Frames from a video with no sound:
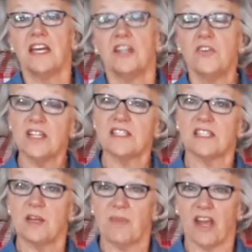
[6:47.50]

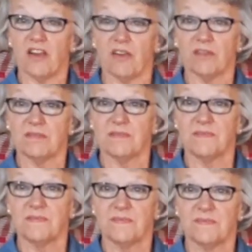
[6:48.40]
Grizzly bear.
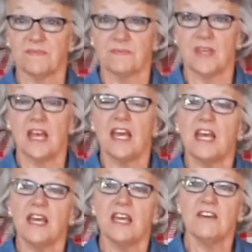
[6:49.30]

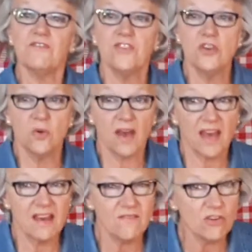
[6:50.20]
If you
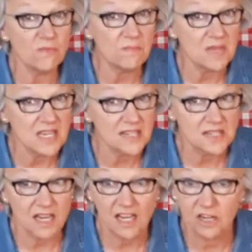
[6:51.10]
ever meet
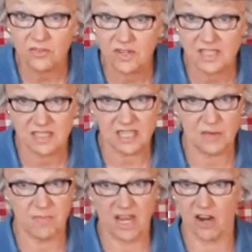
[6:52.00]
a grizzly
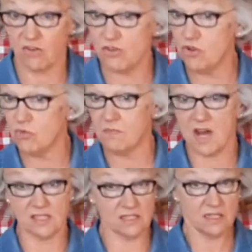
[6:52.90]
bear, you
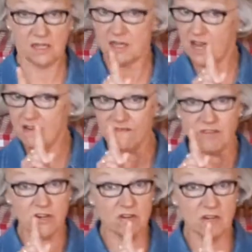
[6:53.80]
must
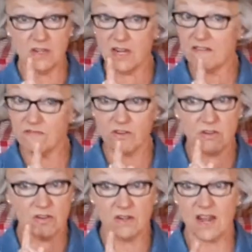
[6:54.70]
never, never,
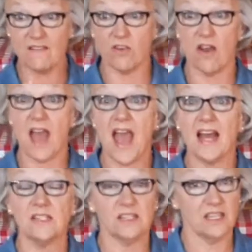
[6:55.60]
never
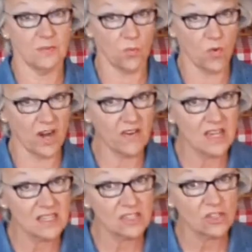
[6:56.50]
ask him where he
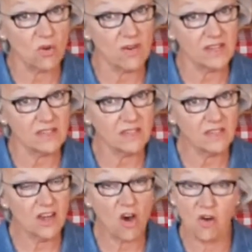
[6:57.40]
is going
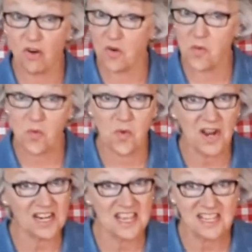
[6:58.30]
or
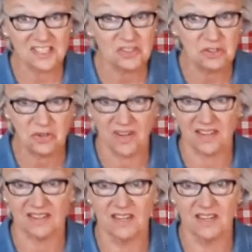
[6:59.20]
what he is doing.